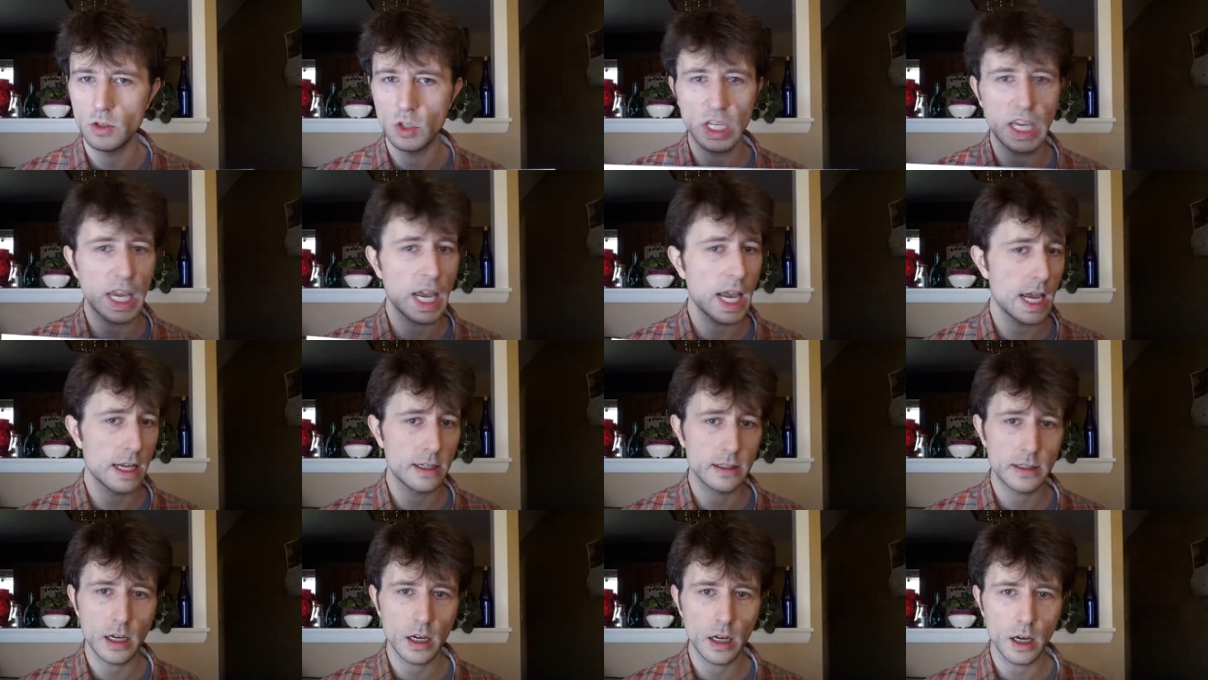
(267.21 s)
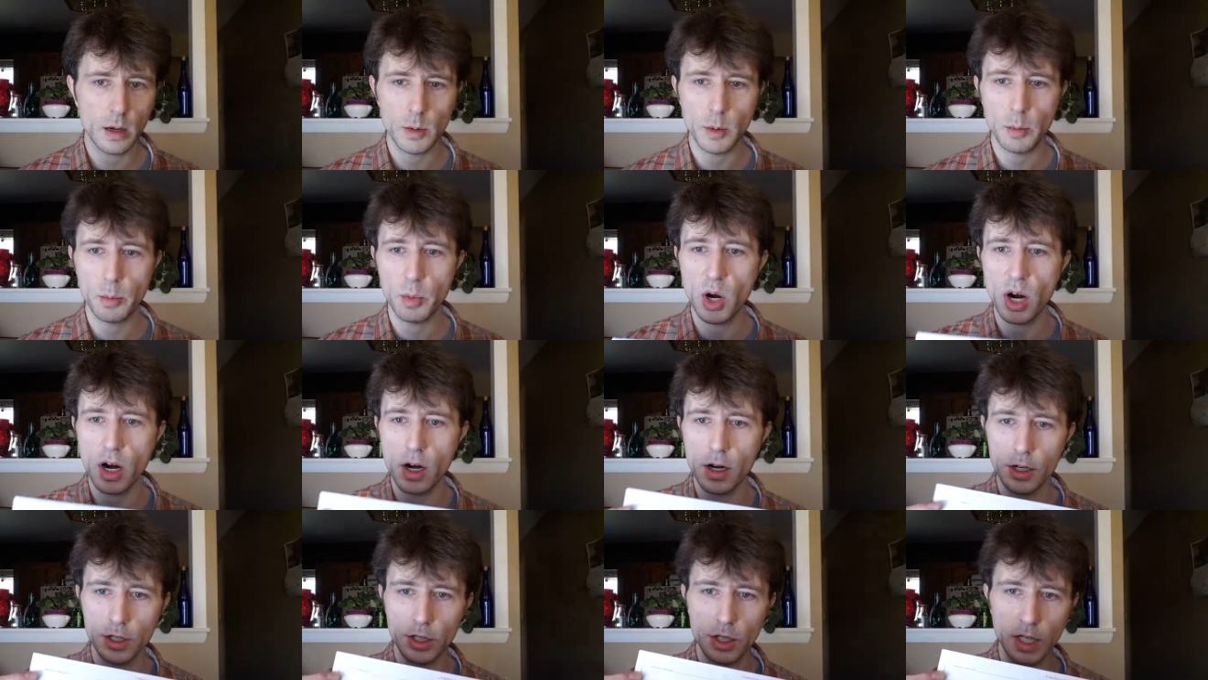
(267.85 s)
You can't take them
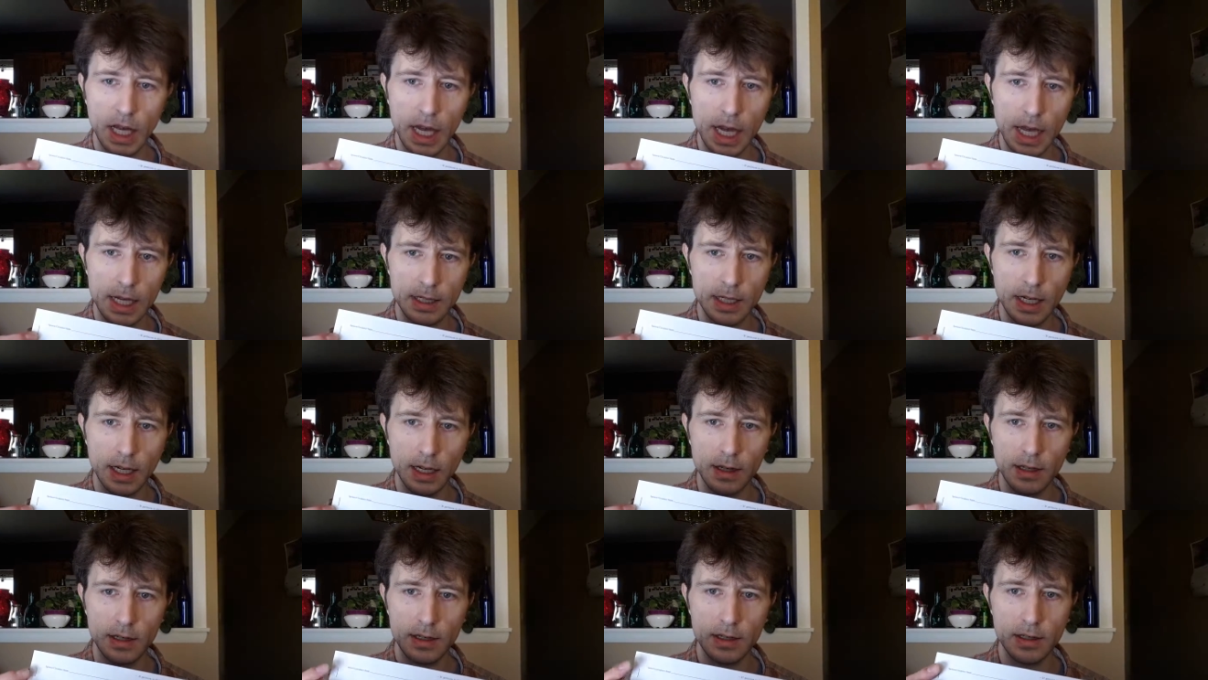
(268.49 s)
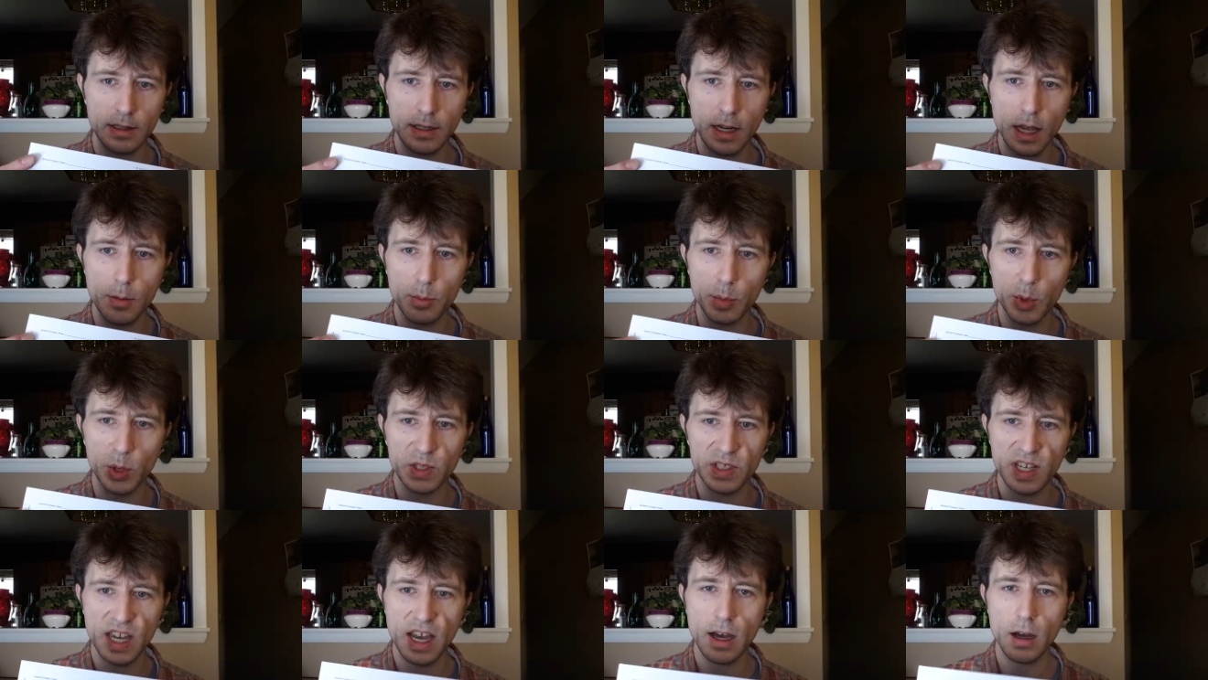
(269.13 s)
apart. You can't take the
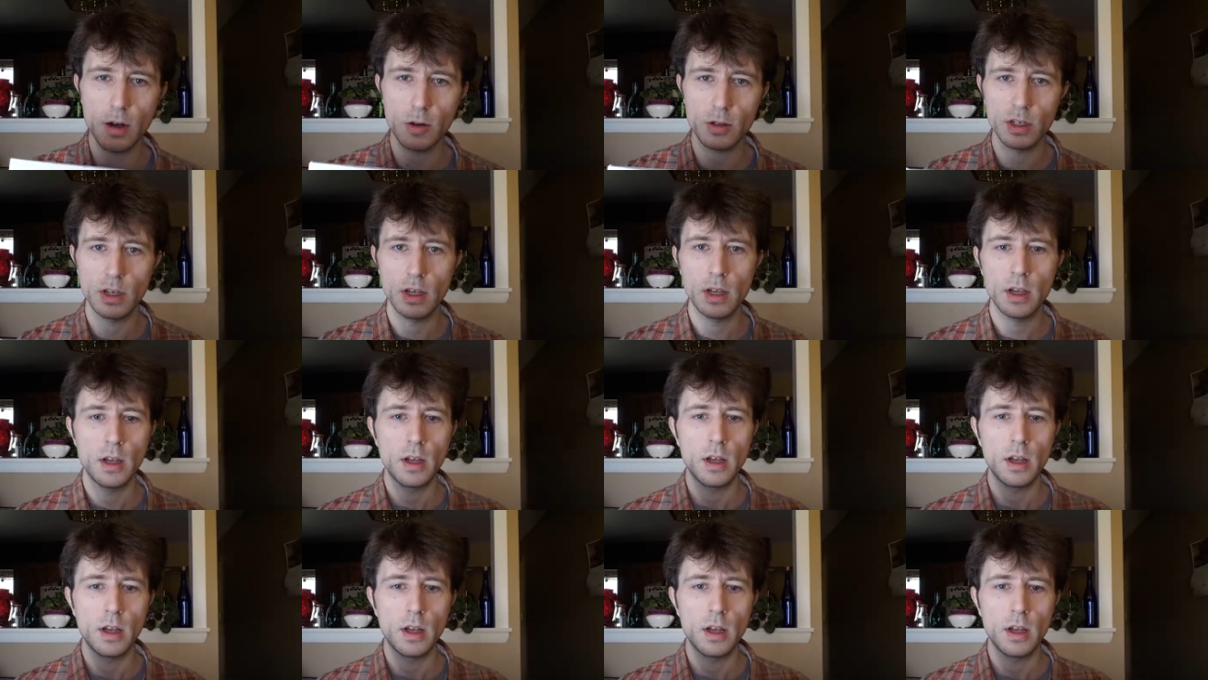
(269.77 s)
staples out.